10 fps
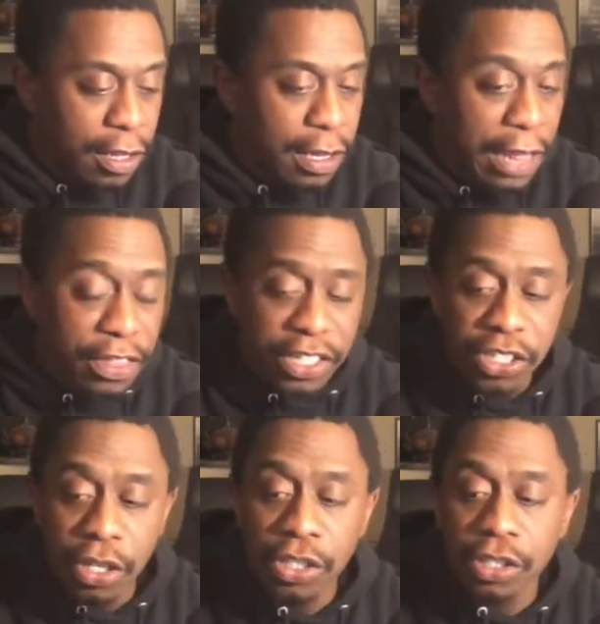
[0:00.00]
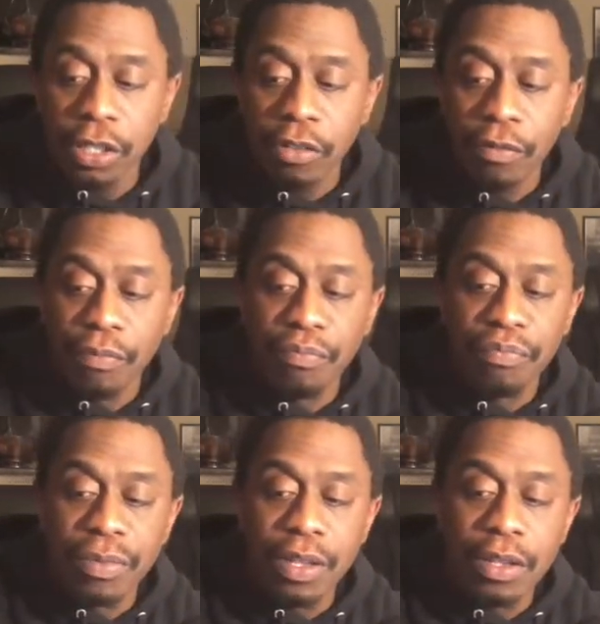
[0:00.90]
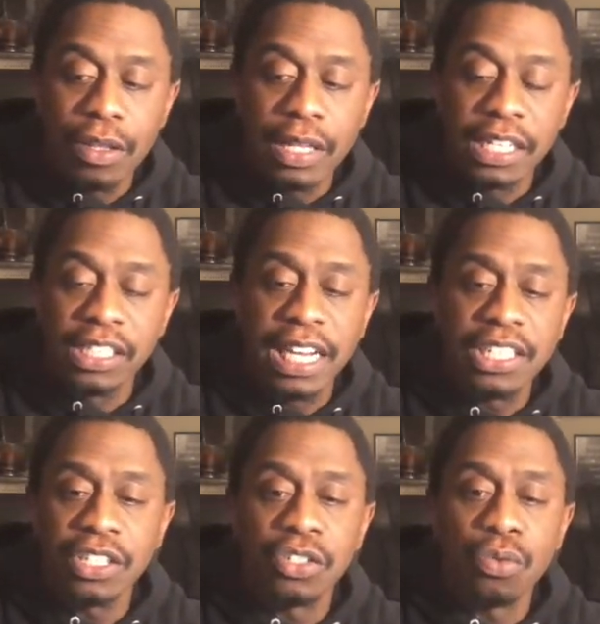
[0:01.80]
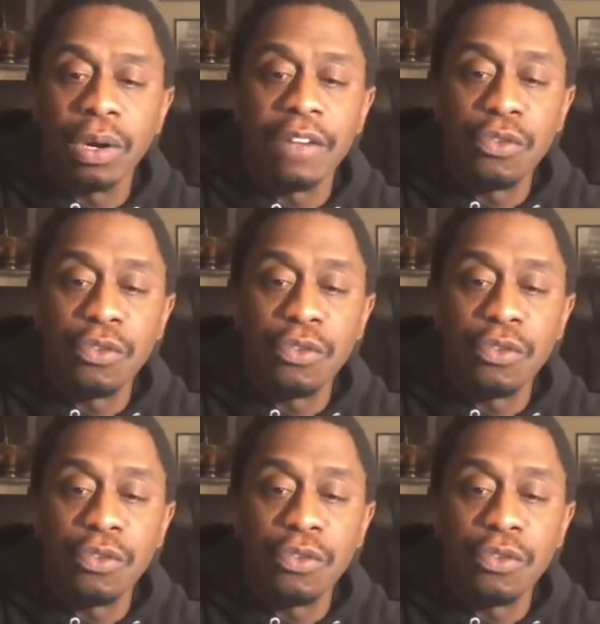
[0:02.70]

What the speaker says: At this juncture, they changed it to where if you